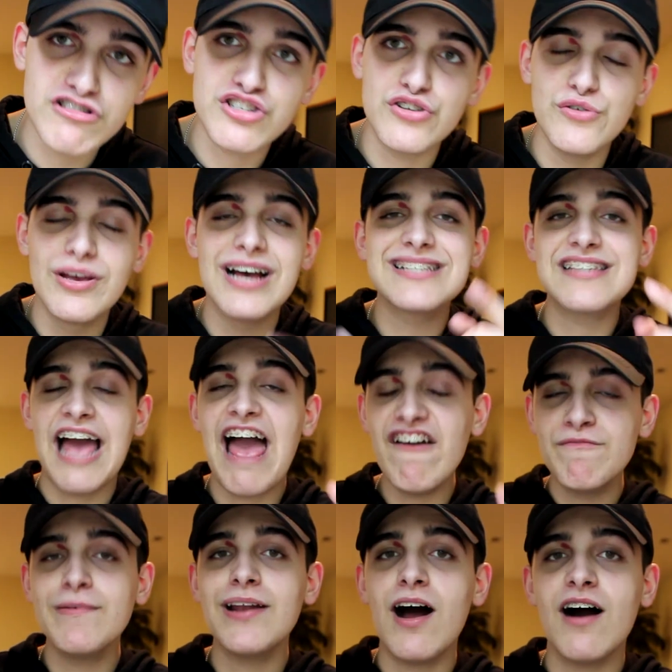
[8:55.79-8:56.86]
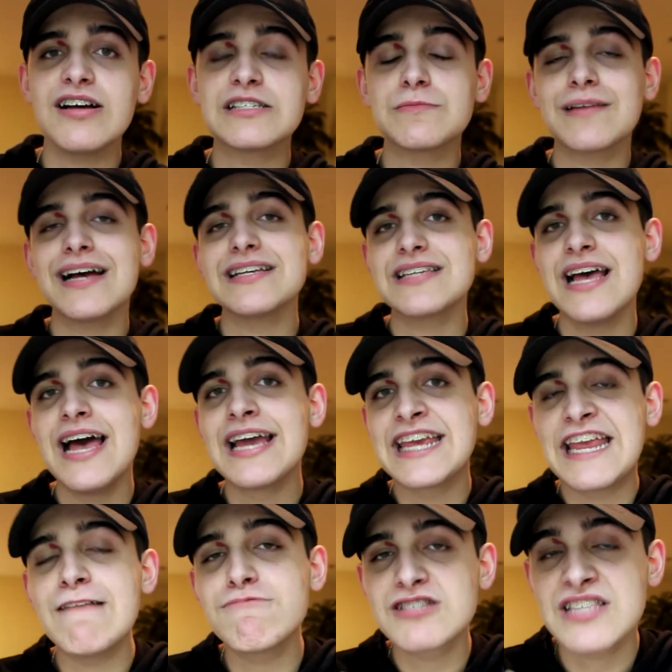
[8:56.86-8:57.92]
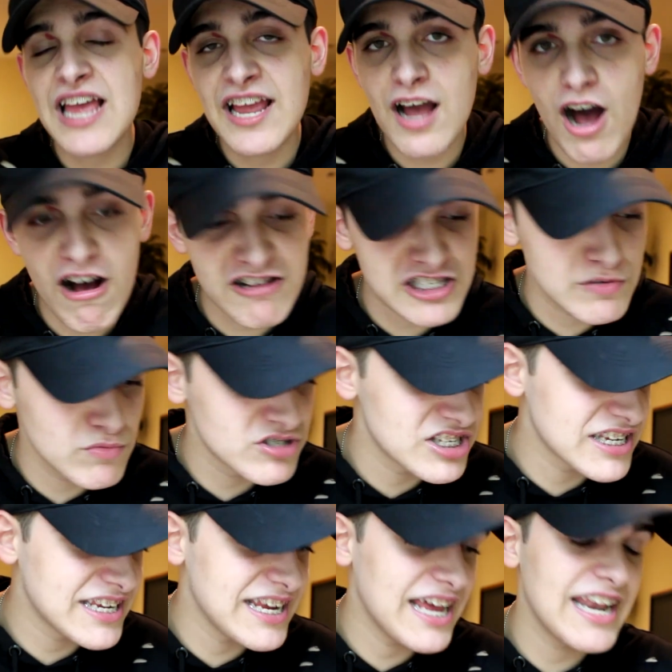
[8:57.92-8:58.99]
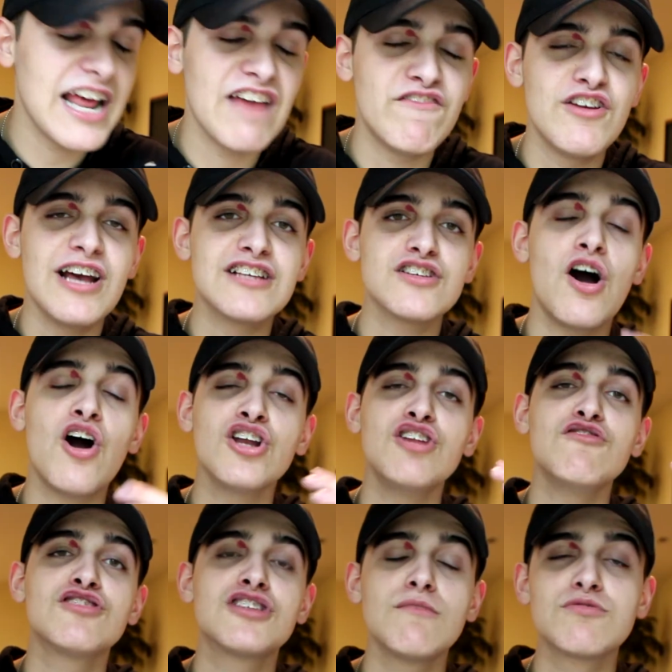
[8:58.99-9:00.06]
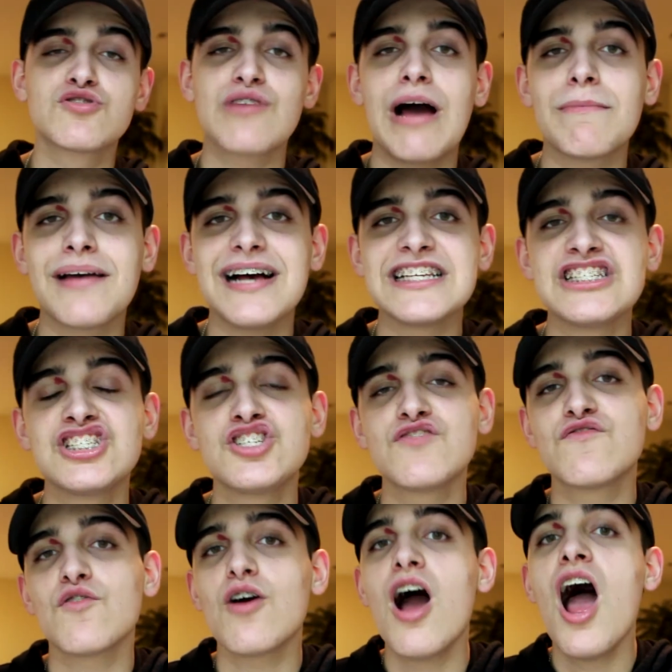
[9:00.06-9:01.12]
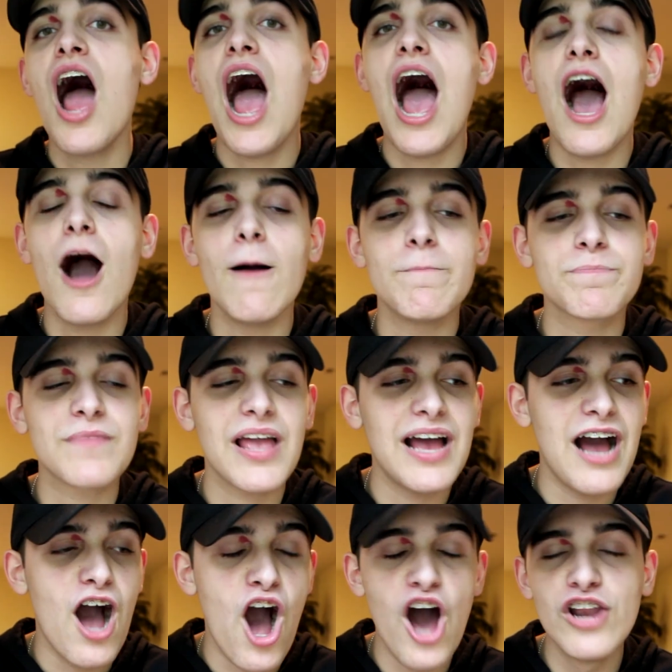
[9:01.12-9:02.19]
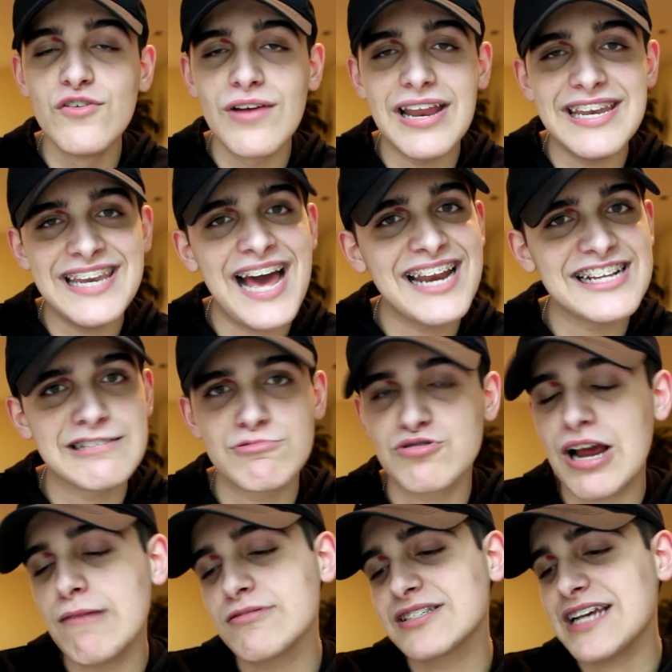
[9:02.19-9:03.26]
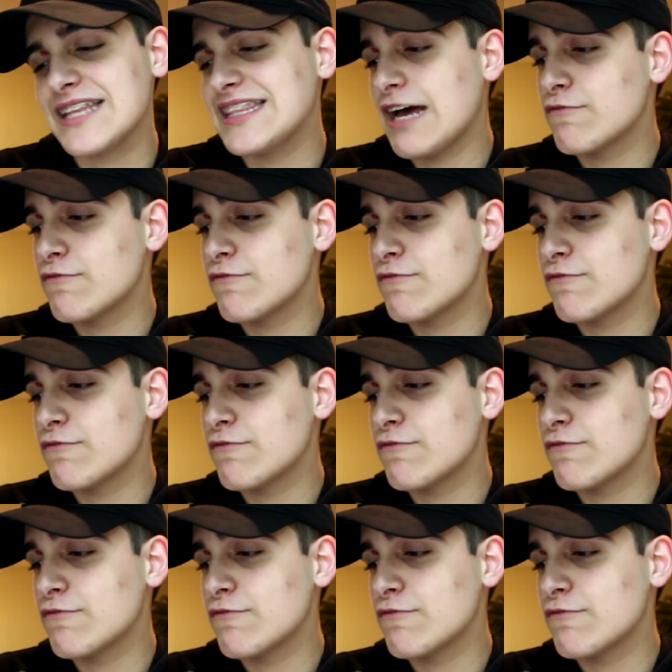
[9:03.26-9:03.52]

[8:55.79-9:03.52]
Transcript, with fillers: So you guys have been awesome, guys. Keep staying awesome. Once again, if you guys are new, subscribe, guys. Shoot for 190 subscribers, guys.